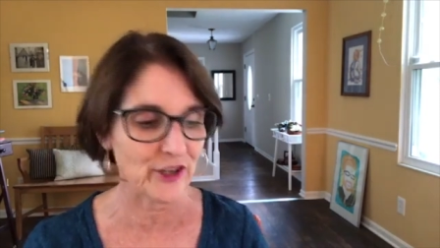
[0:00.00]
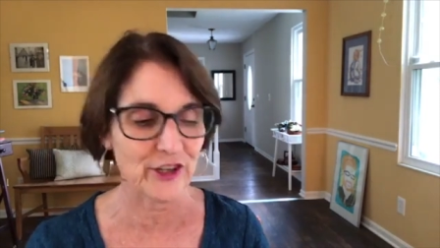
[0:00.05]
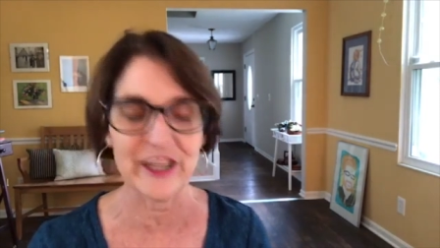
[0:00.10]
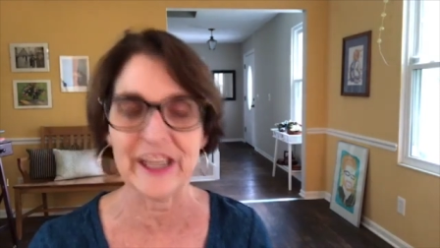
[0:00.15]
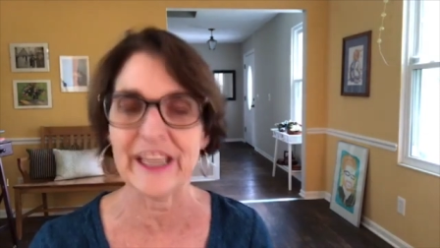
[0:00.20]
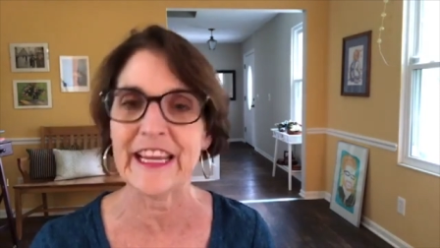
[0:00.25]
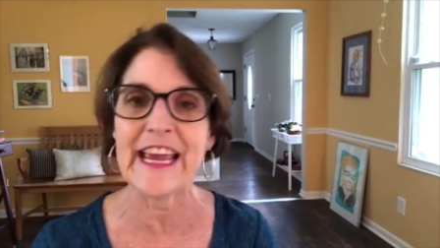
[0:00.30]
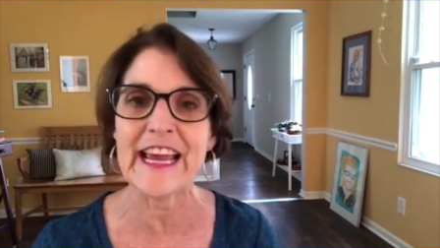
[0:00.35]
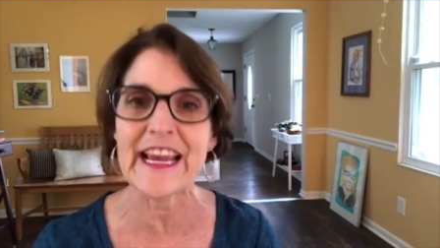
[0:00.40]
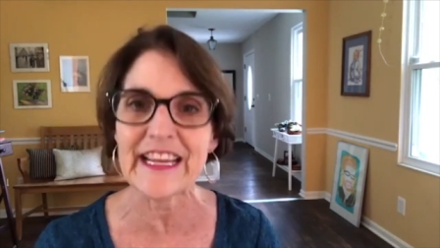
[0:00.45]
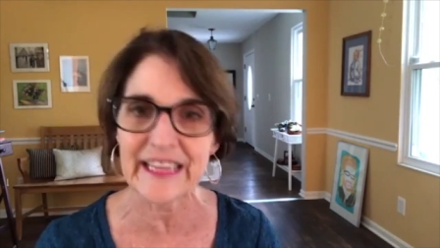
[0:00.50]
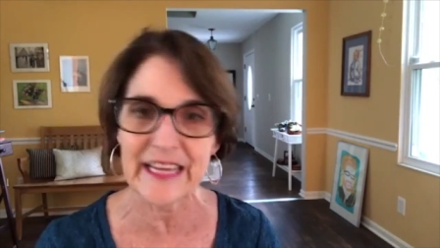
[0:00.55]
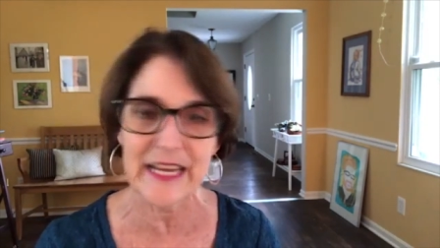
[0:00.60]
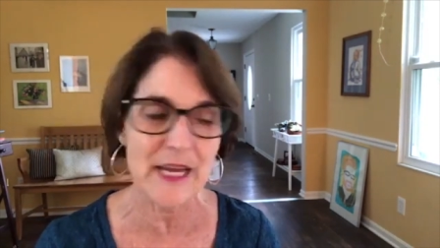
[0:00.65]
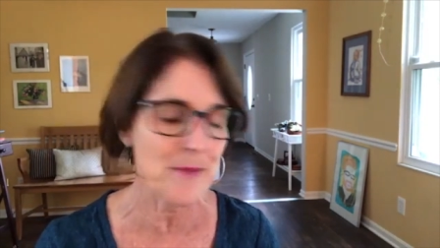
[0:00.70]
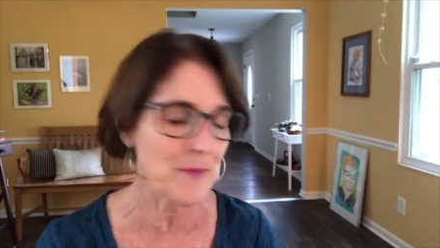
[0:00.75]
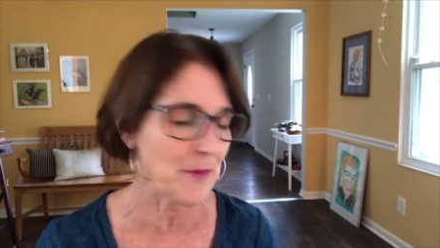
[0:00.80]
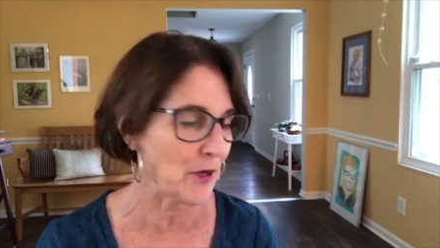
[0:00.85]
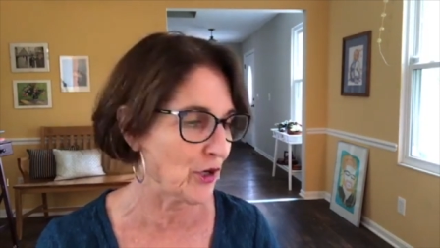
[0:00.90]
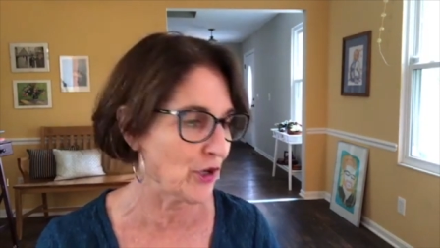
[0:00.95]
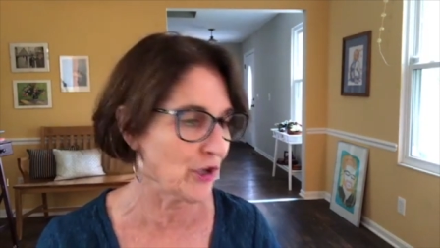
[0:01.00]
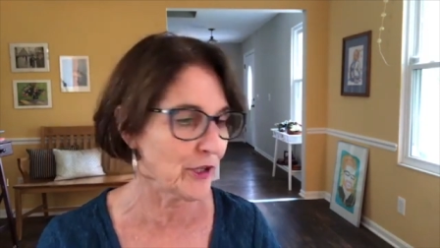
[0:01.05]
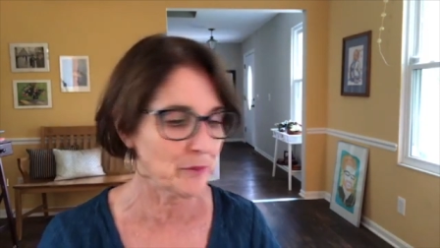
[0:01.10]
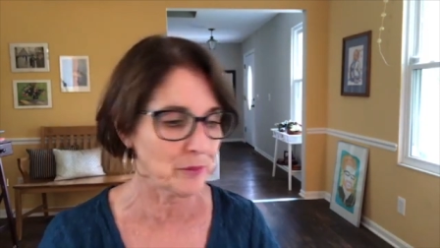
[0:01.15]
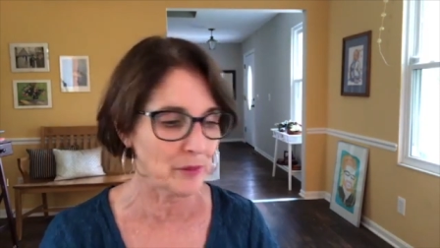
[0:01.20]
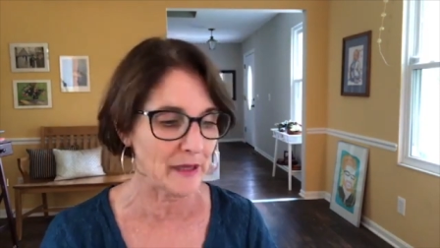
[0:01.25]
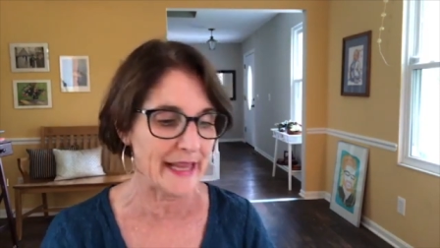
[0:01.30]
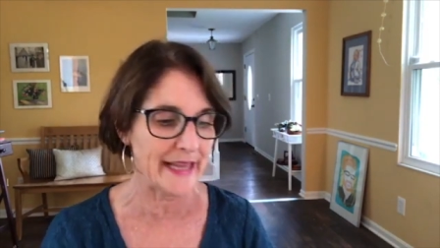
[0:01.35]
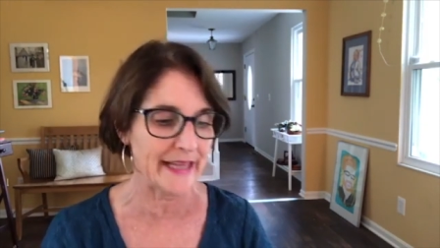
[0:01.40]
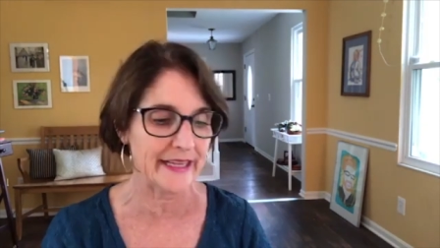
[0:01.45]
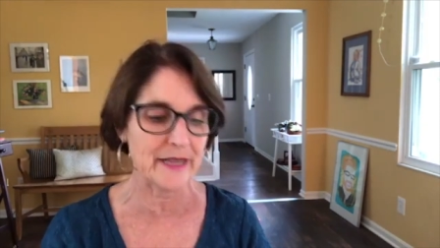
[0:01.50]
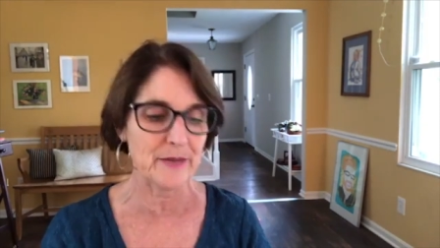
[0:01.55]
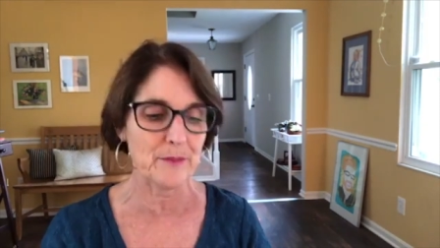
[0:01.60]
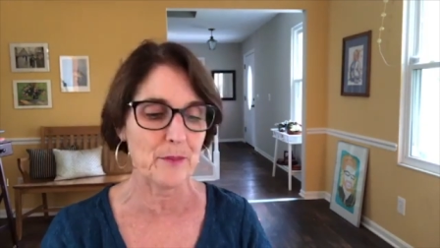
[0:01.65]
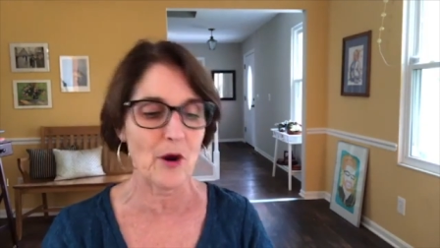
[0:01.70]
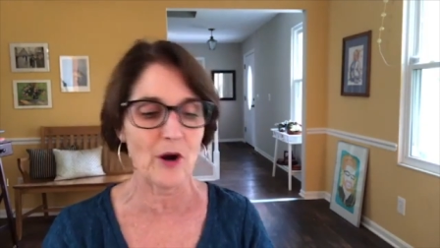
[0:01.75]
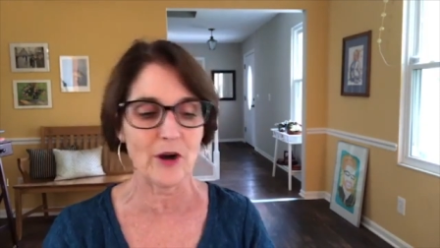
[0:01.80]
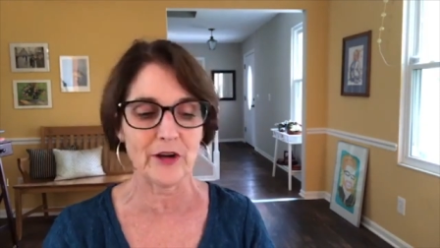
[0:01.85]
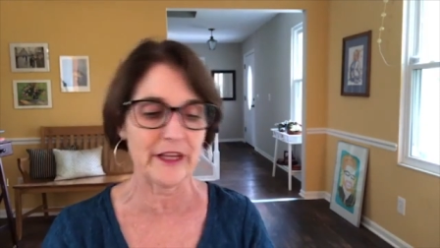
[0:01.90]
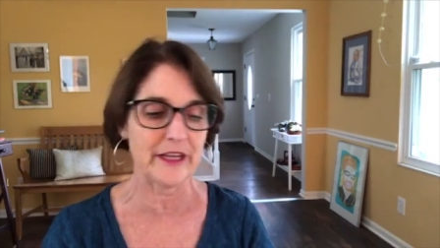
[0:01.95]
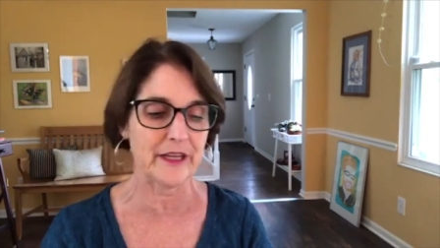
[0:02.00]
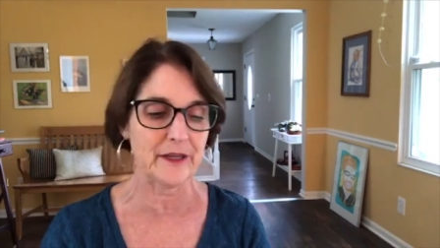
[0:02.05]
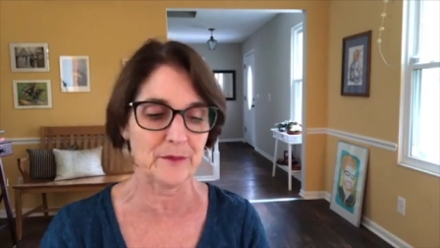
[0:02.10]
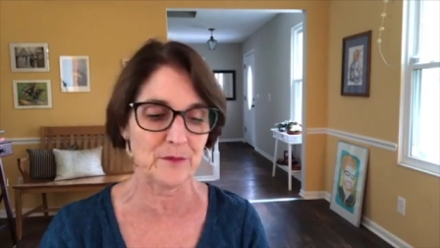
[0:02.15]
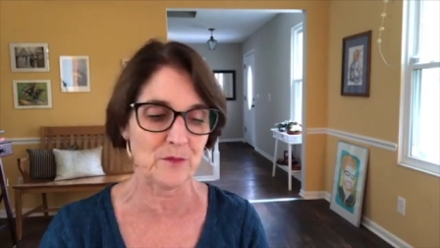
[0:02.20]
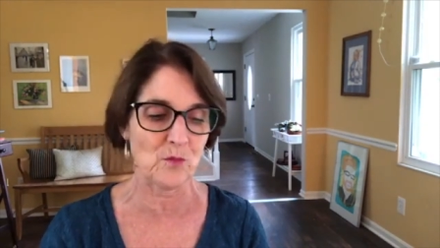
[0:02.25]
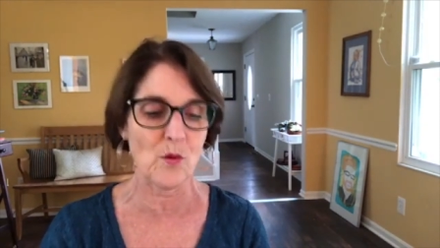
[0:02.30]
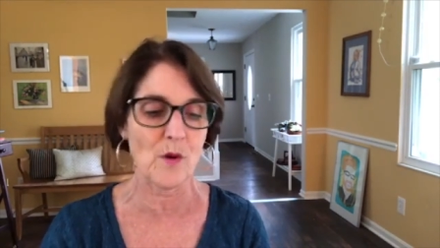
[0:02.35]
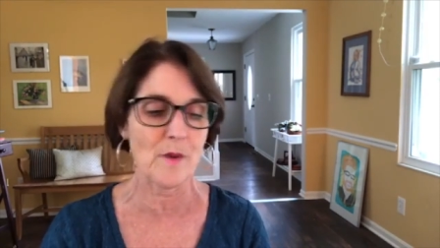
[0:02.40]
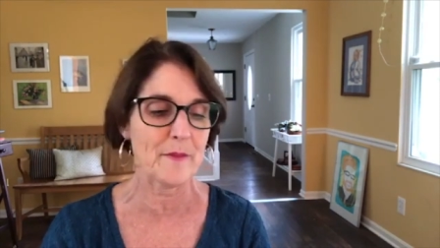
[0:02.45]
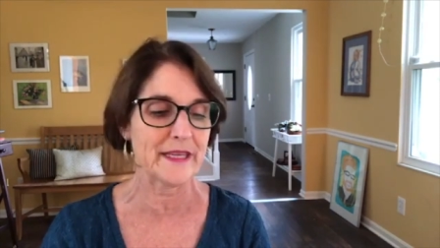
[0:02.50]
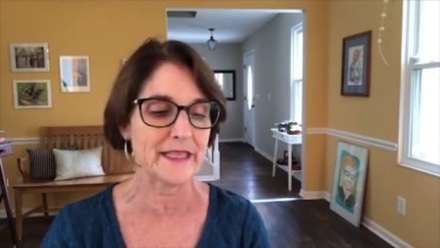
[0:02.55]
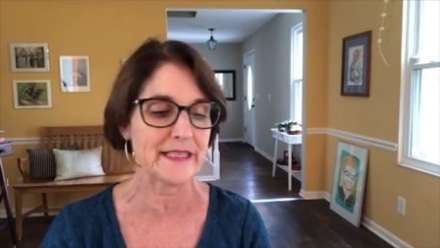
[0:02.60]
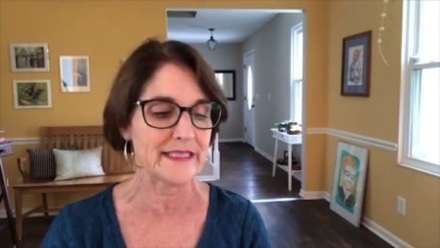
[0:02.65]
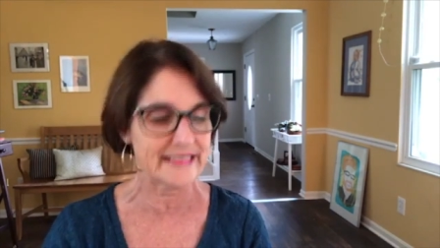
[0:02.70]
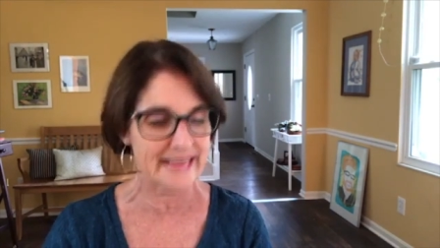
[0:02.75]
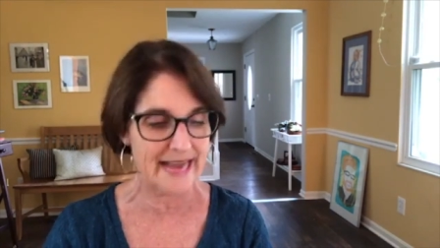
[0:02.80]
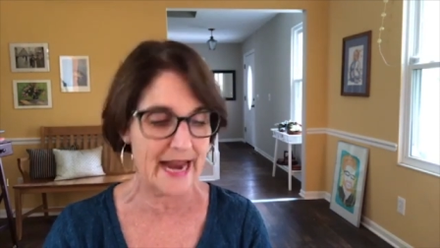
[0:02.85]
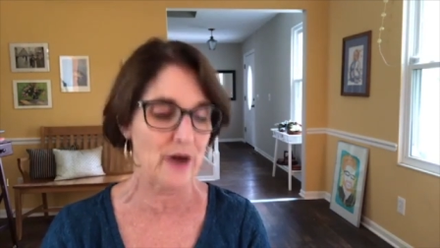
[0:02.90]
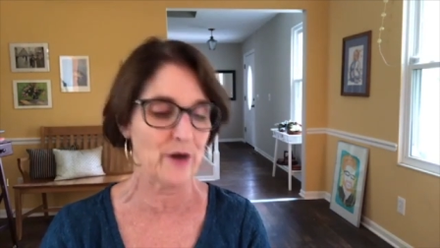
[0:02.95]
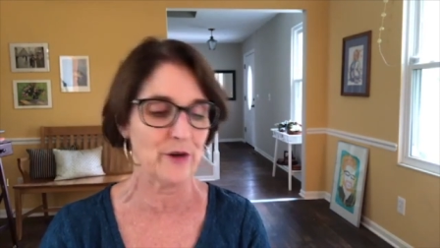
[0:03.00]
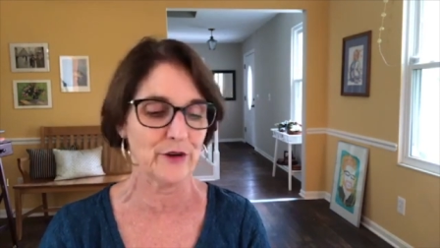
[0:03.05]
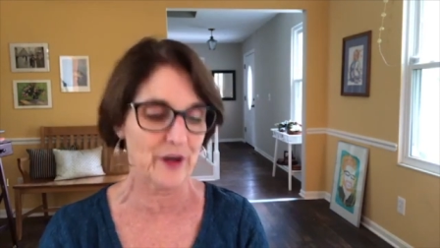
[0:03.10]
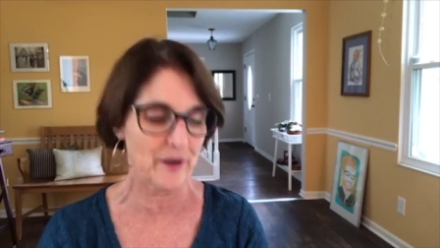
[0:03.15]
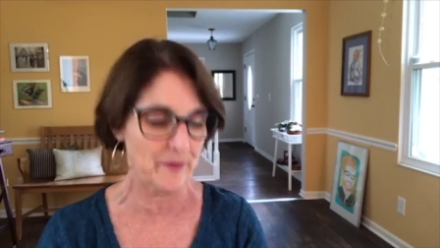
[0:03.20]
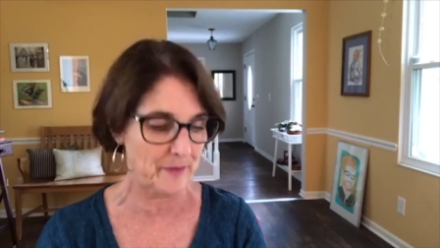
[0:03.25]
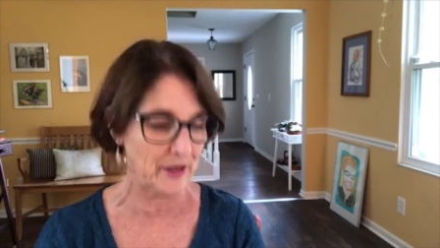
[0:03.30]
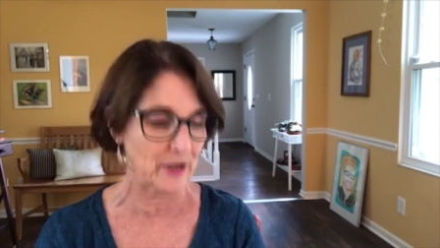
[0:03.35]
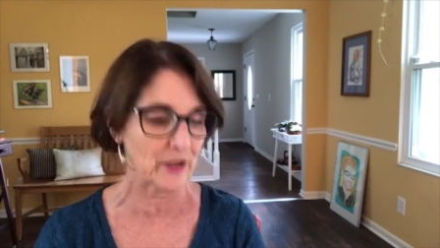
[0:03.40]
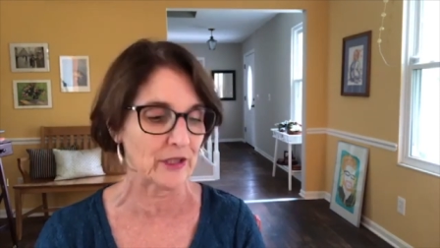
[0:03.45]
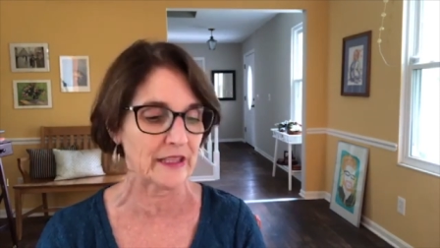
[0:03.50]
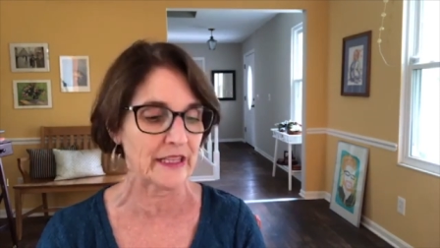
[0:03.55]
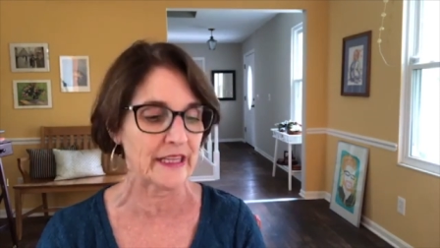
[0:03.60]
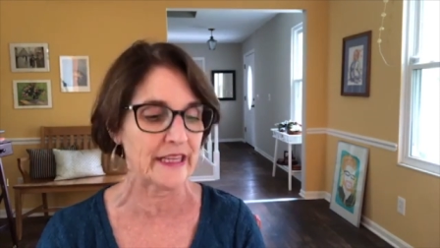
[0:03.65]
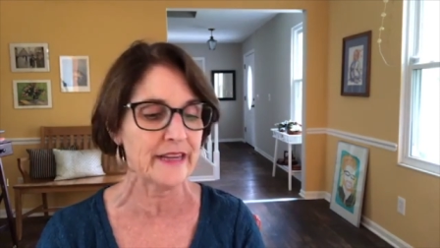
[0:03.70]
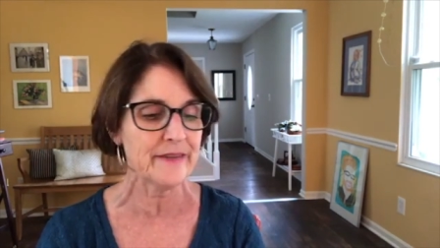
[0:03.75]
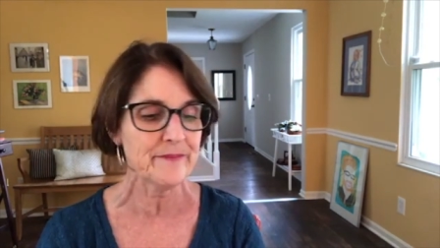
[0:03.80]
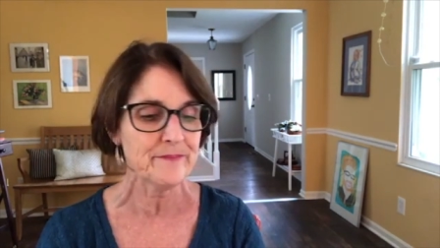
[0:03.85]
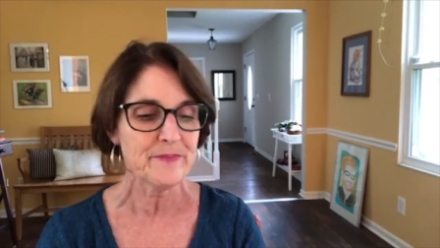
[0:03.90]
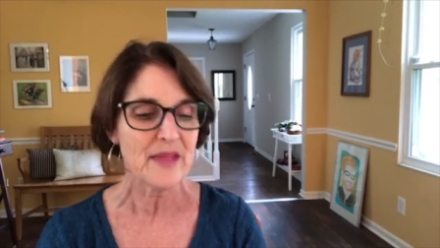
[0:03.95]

You can't keep a good planning party woman down, apparently.